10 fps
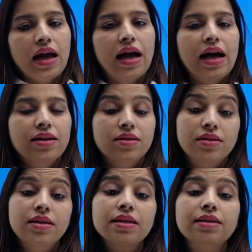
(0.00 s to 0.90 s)
and
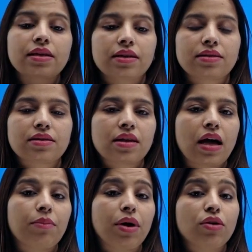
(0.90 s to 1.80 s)
discuss
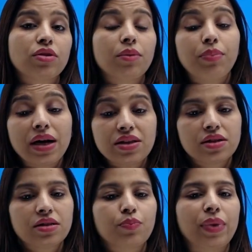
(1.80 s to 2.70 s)
about the
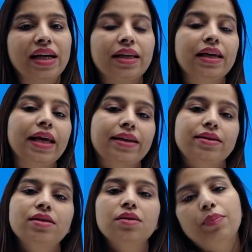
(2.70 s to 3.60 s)
budget by the
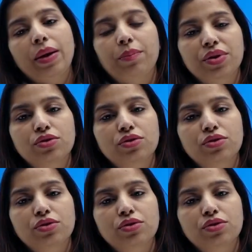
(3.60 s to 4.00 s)
elected member.